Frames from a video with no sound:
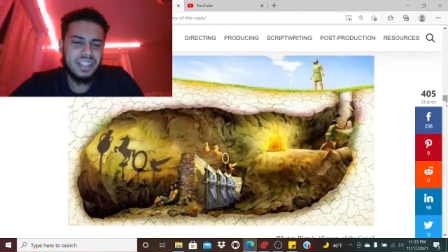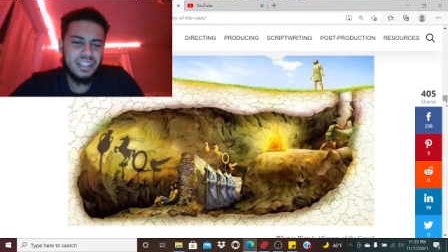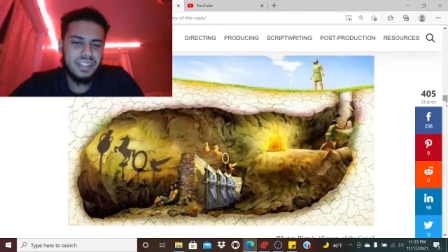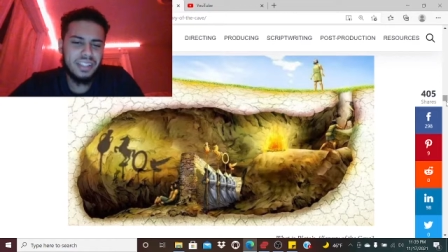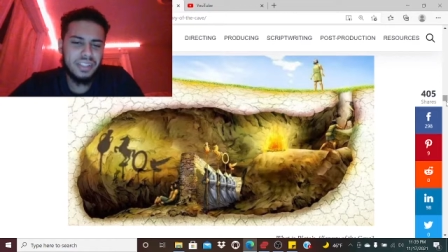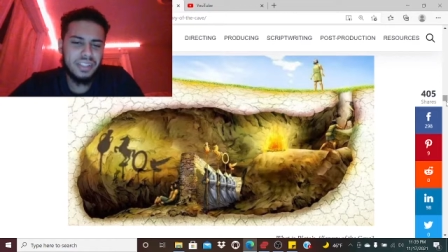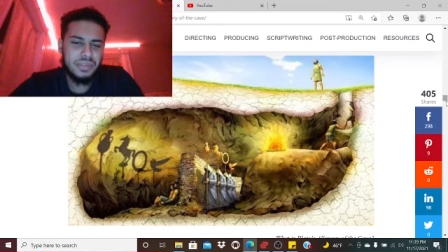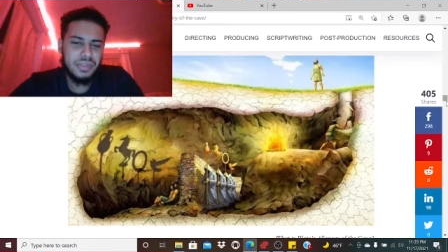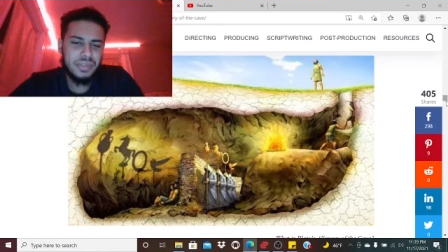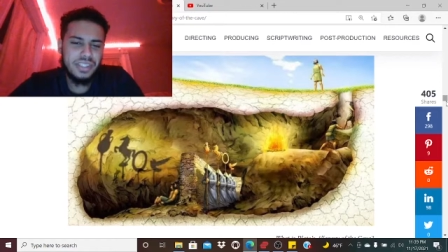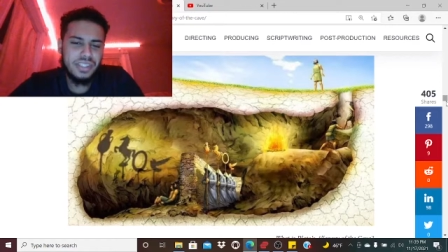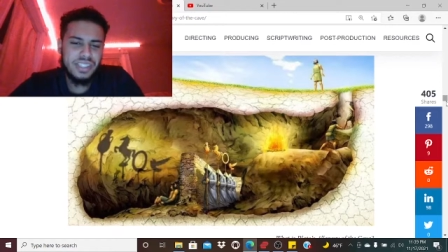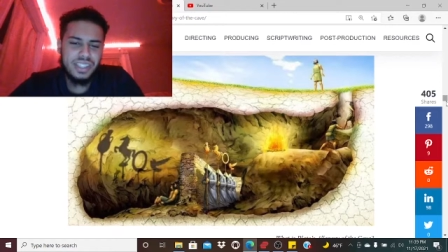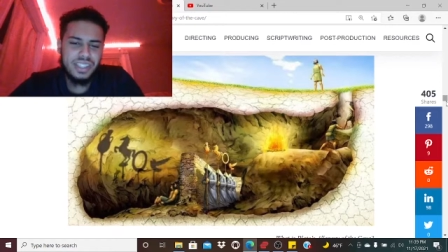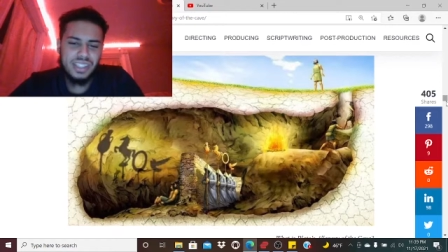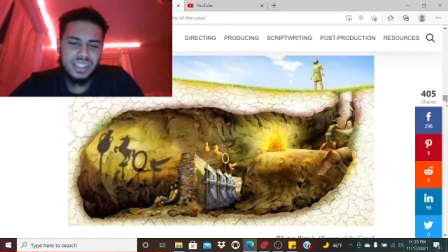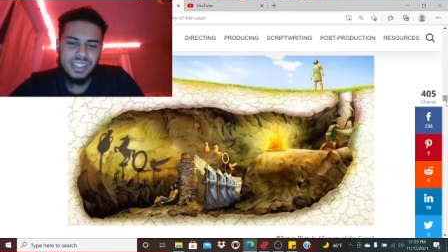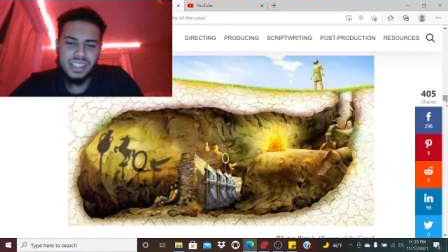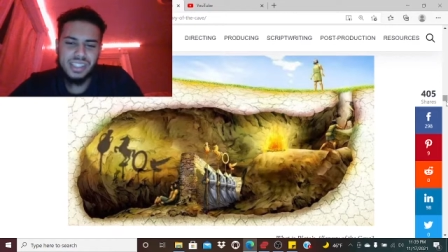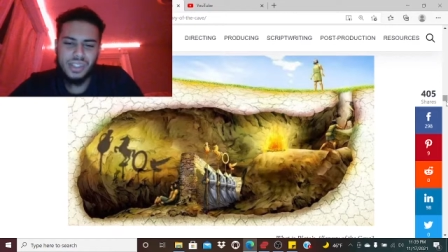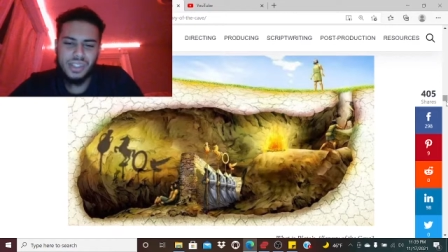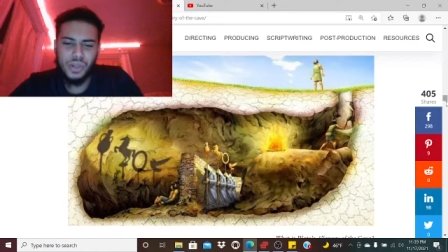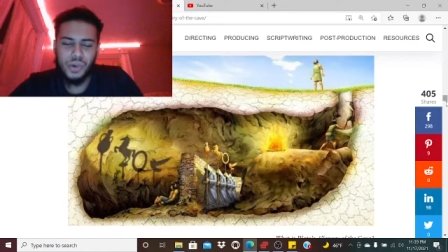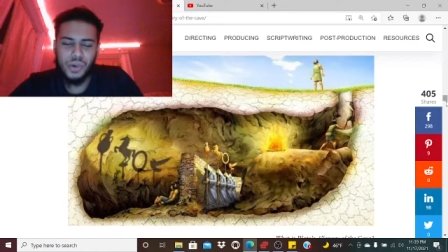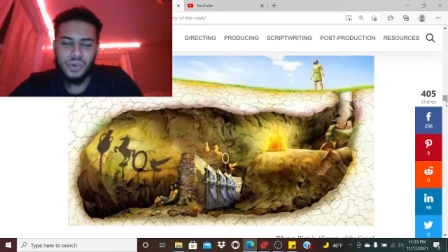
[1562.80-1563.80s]
um, it's,
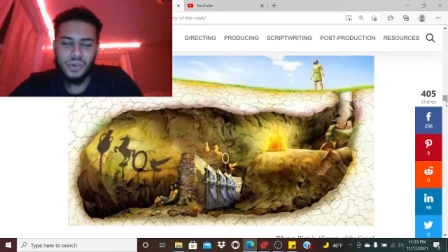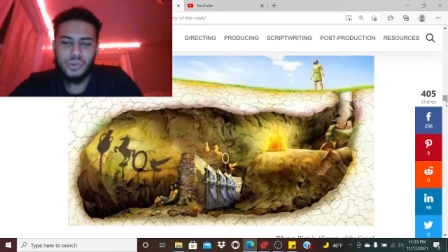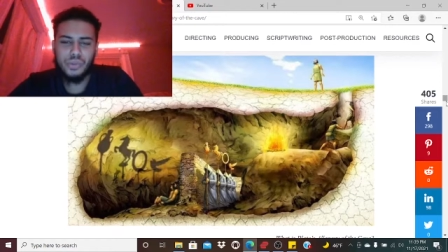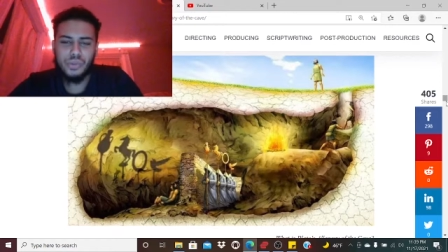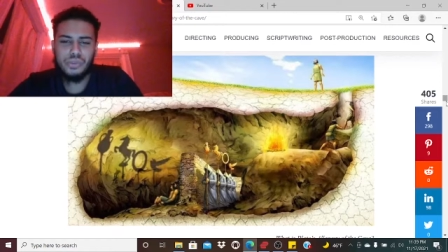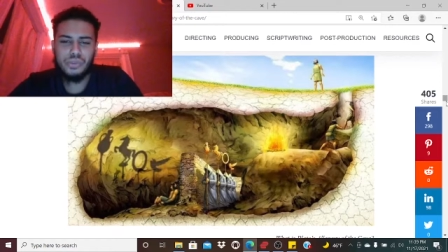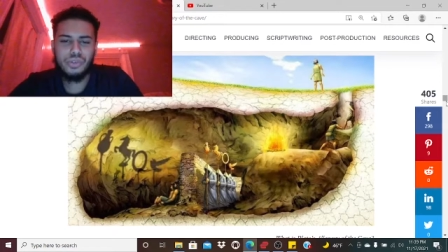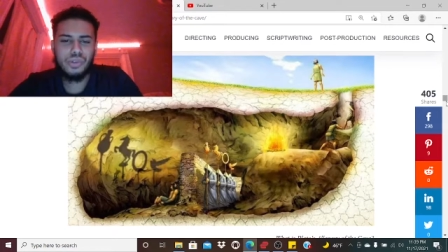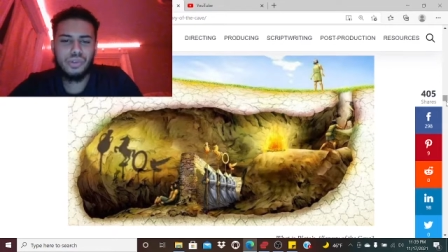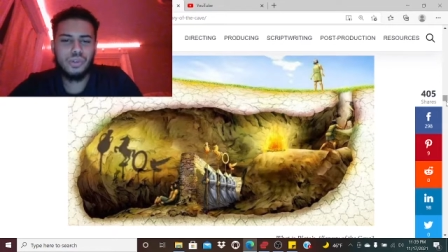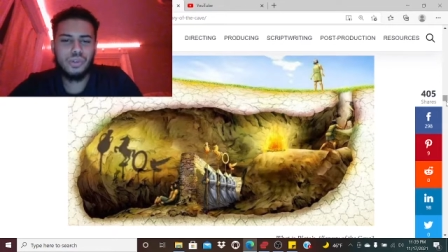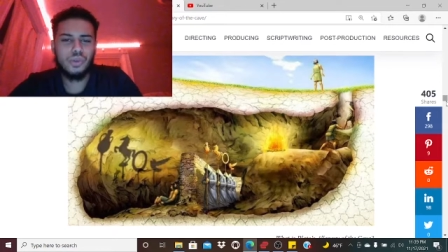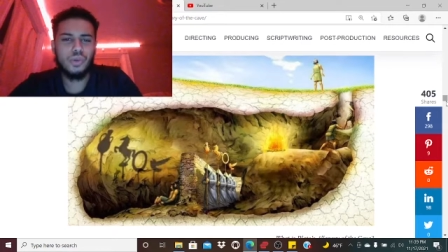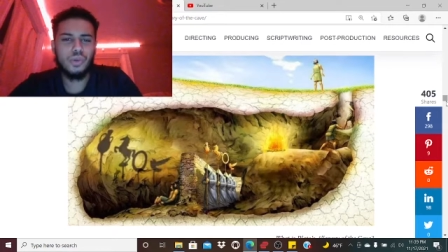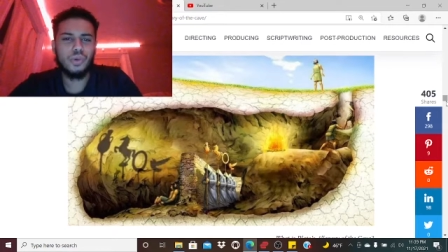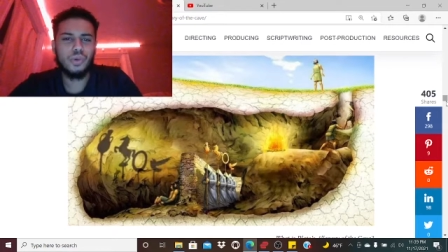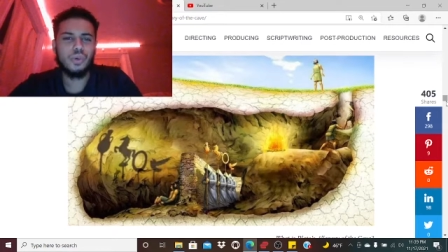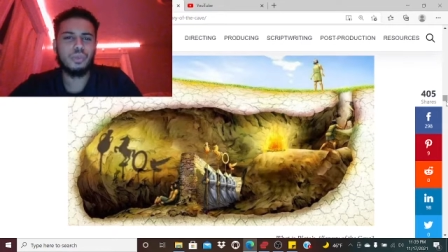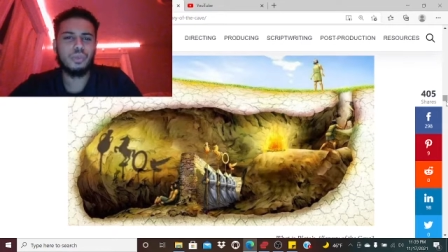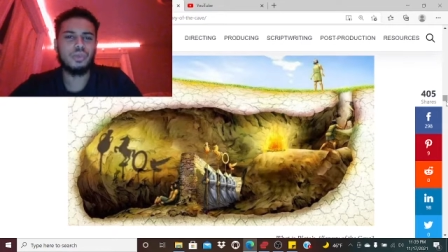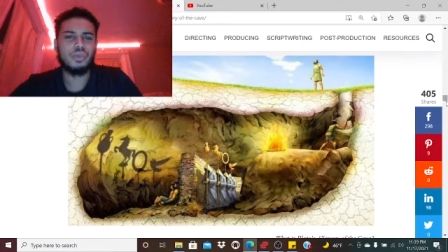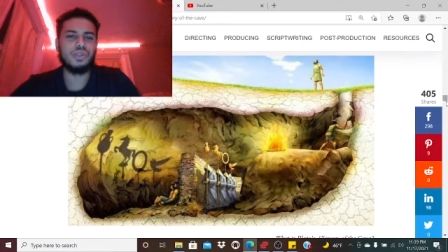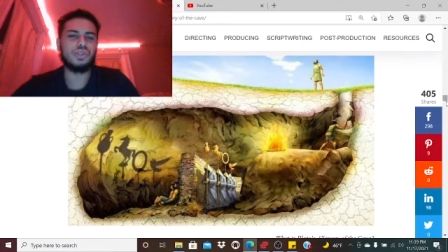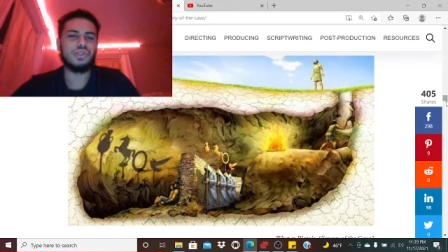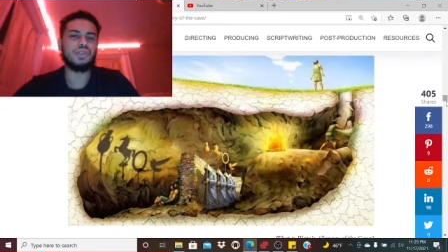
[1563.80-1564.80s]
it's all within our core
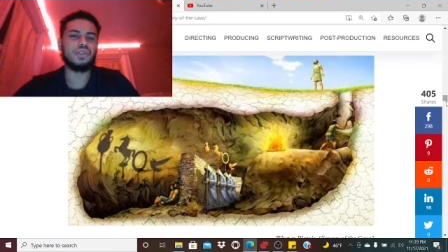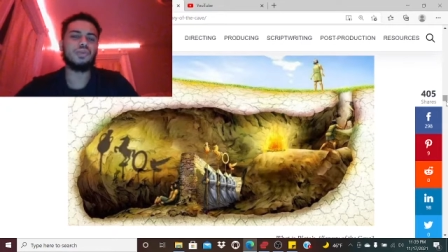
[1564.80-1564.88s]
but